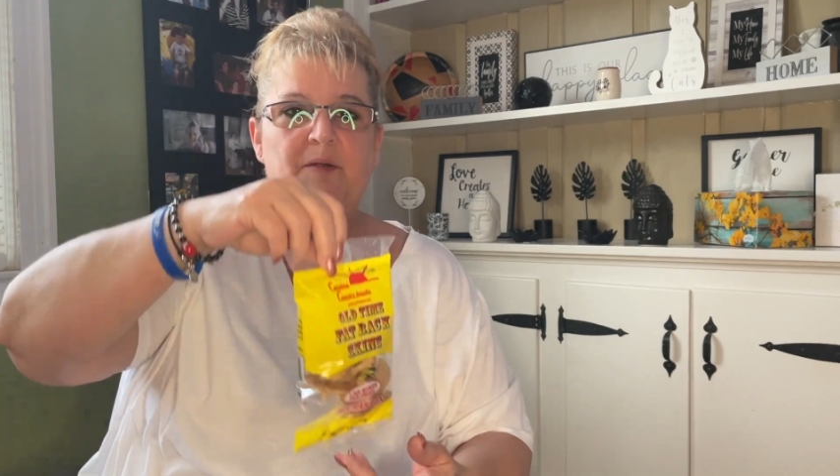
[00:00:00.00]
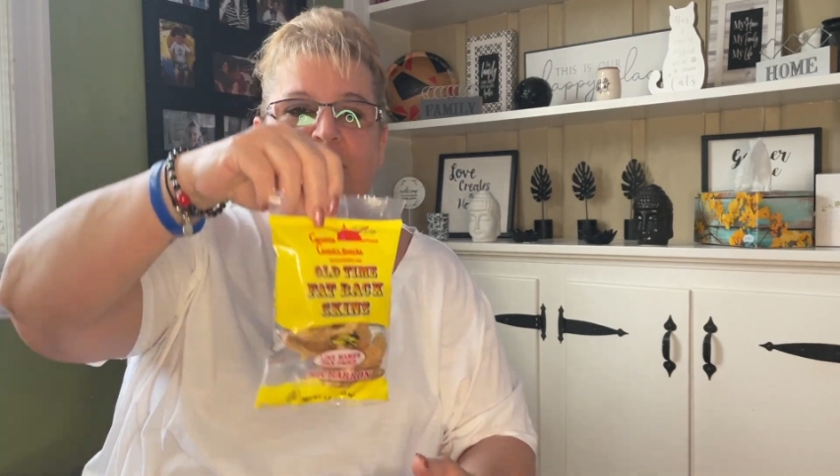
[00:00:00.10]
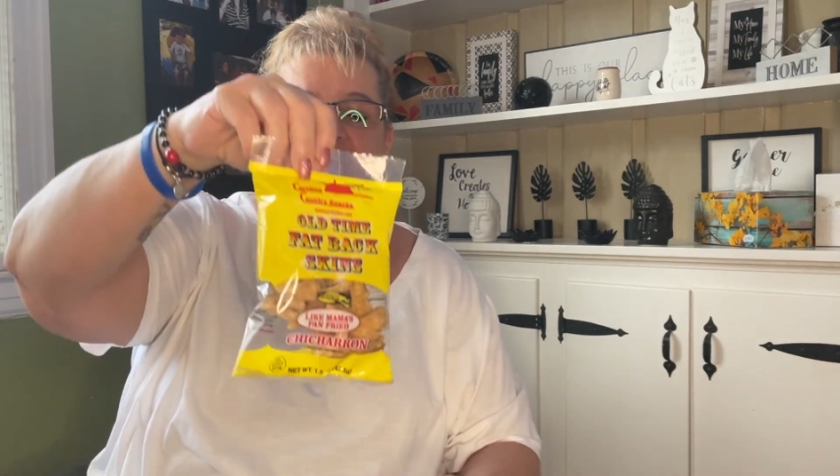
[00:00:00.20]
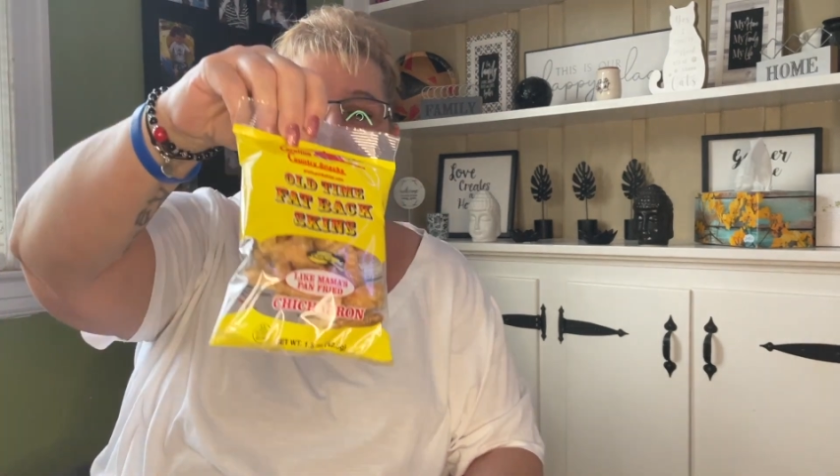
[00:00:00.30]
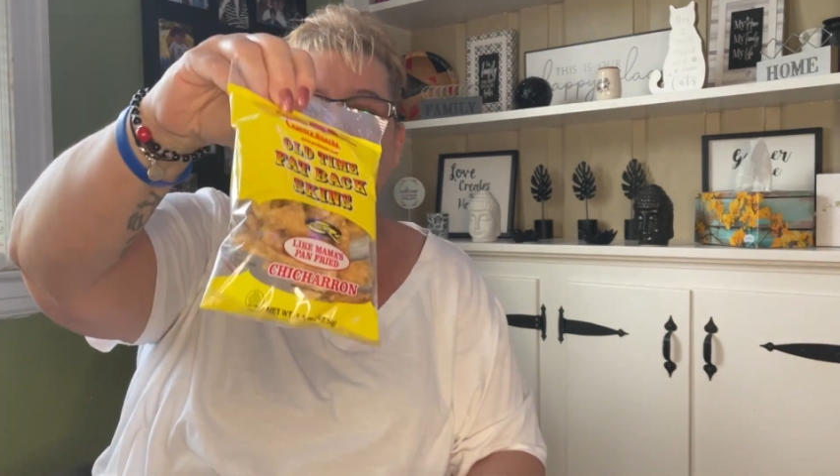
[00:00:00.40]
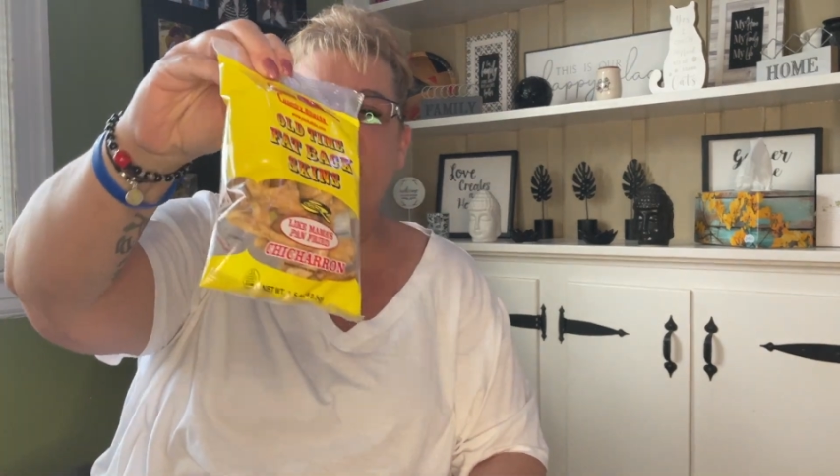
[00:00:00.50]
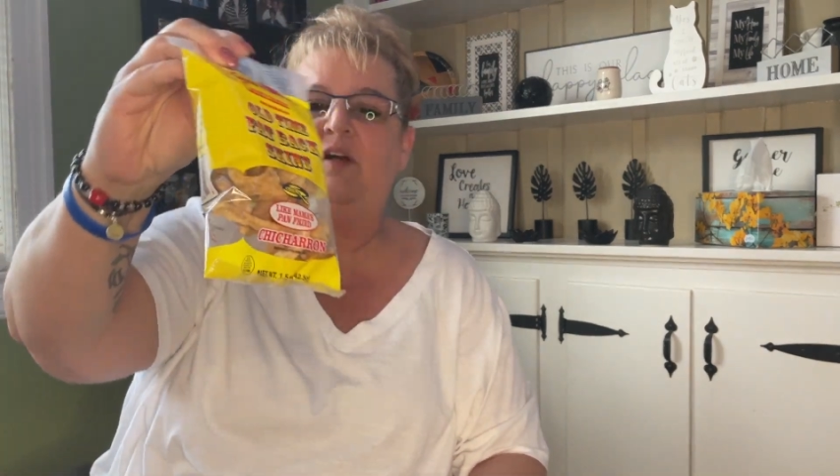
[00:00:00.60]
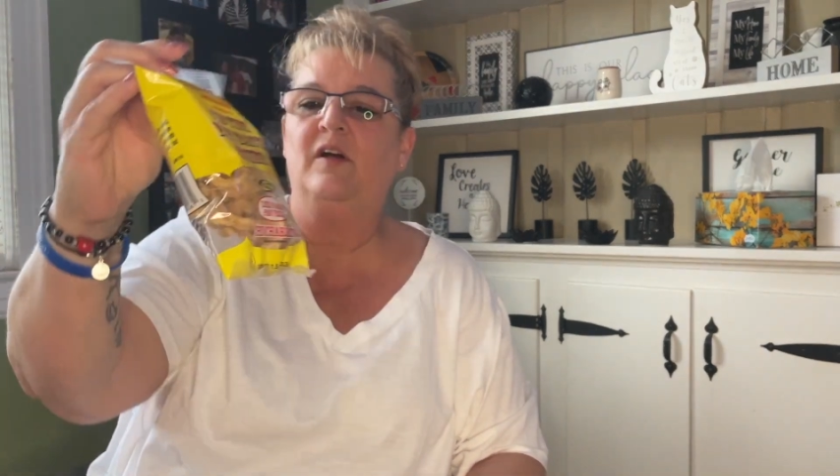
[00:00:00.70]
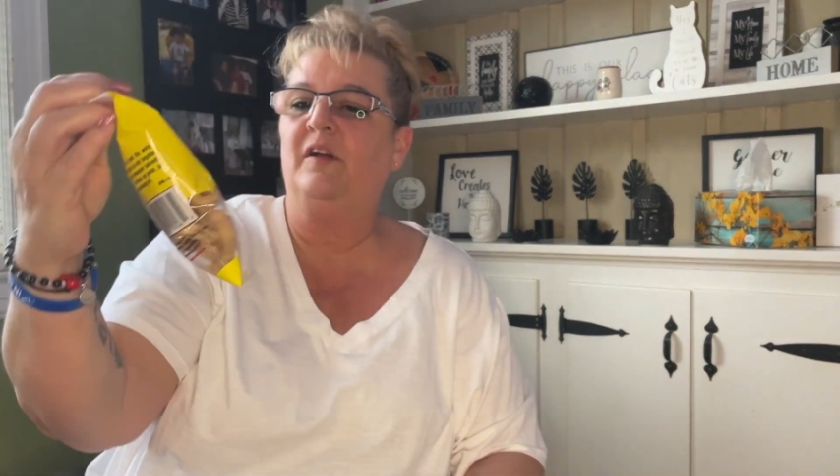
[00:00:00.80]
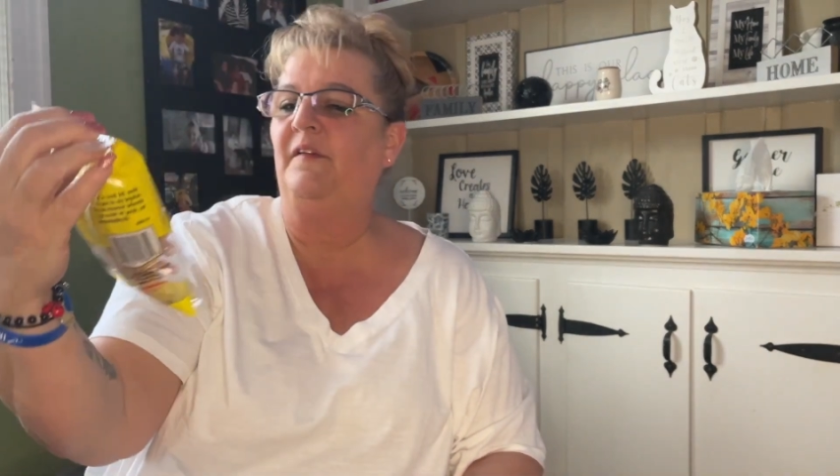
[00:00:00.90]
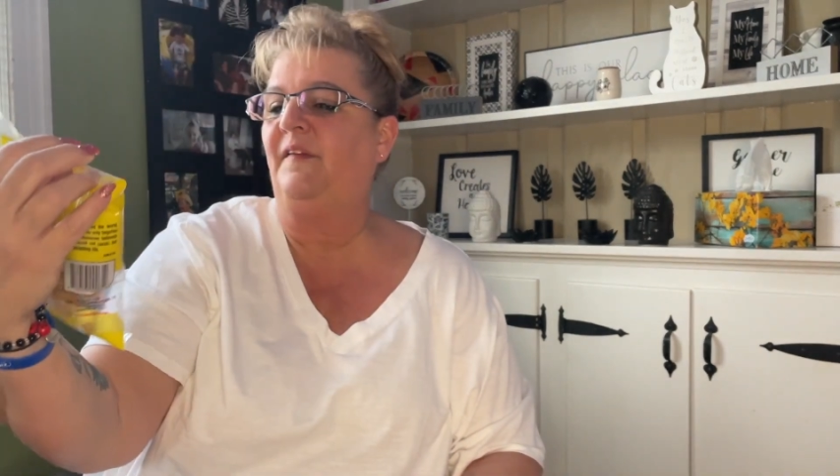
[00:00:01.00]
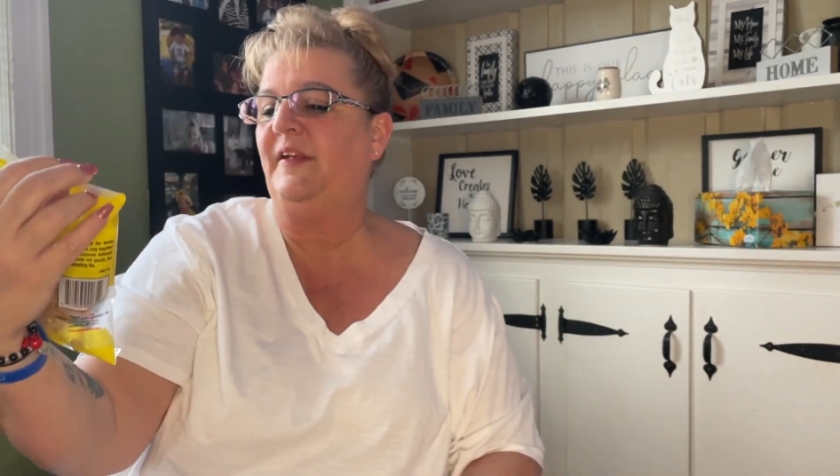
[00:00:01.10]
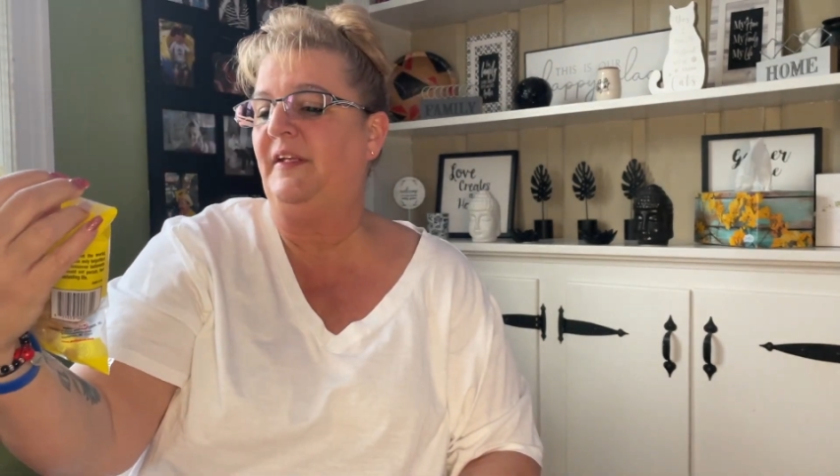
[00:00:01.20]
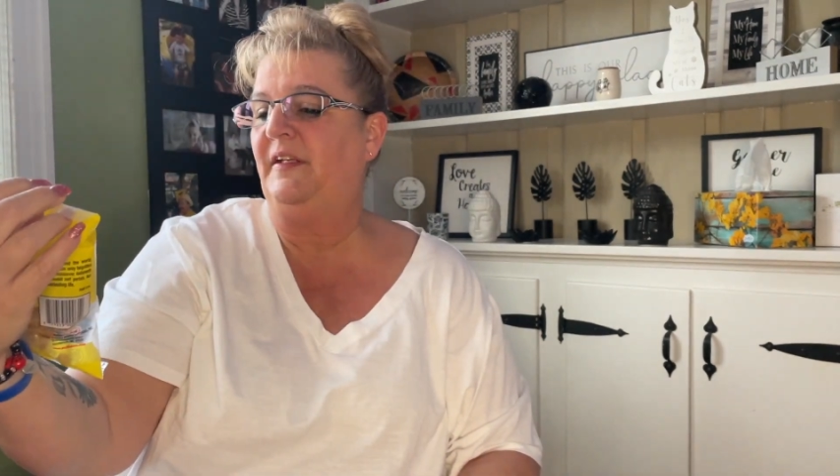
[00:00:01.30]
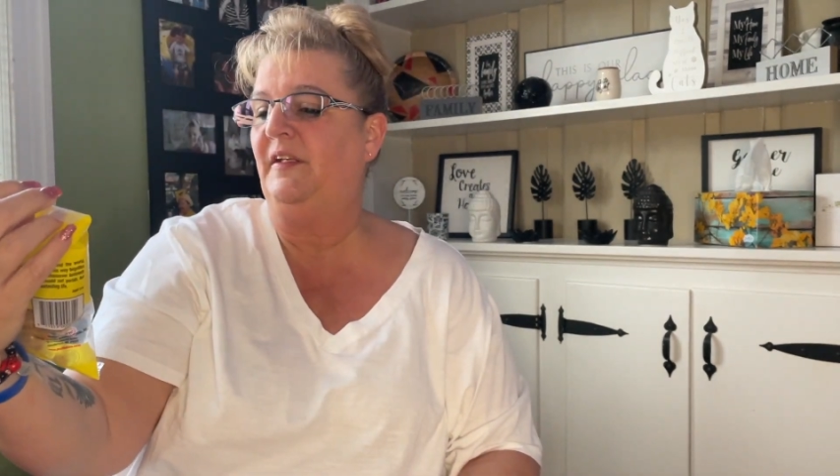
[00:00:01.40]
But these are
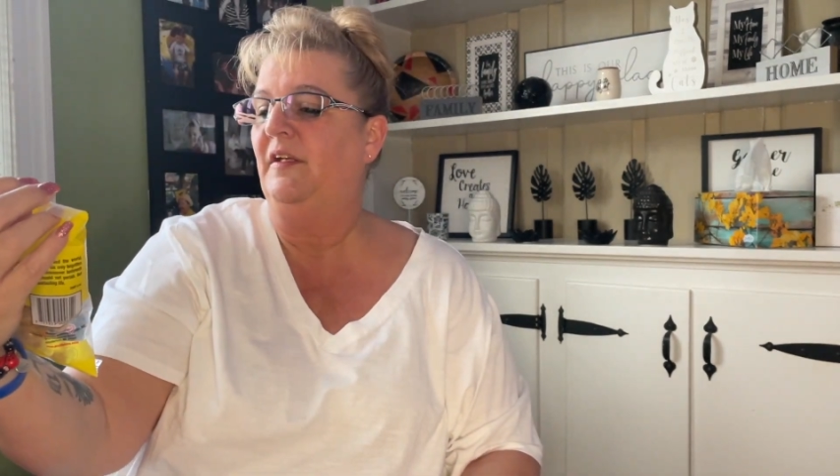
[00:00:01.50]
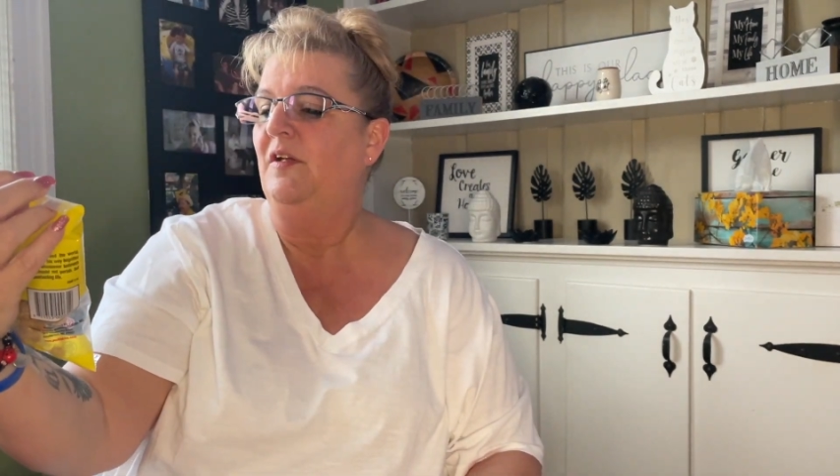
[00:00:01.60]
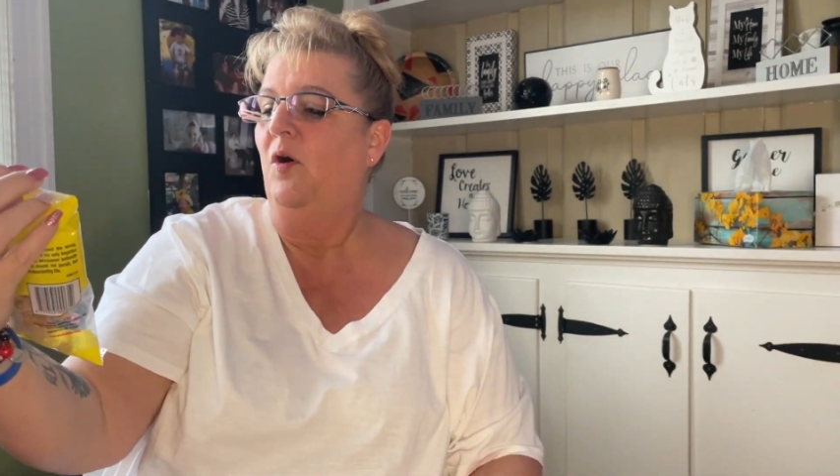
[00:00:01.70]
the